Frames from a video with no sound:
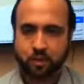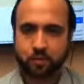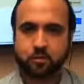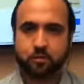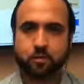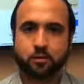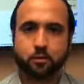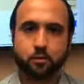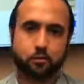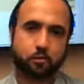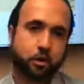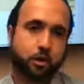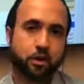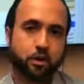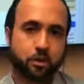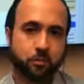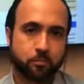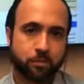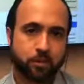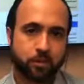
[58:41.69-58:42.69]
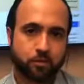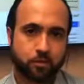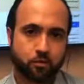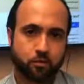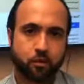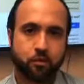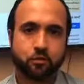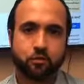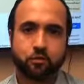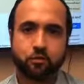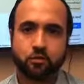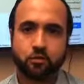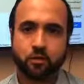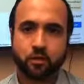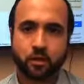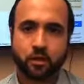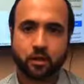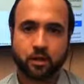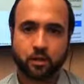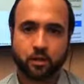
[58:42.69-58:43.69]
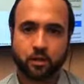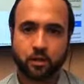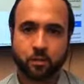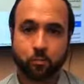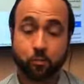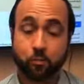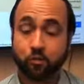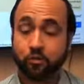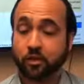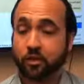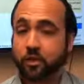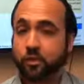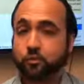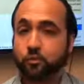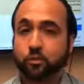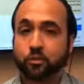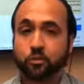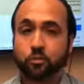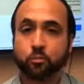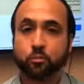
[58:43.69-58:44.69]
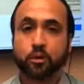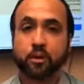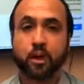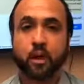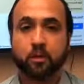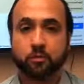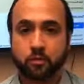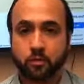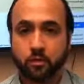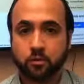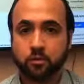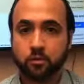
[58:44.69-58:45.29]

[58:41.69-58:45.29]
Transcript: It's a third party company that charges a, a percentage, which is pretty hefty.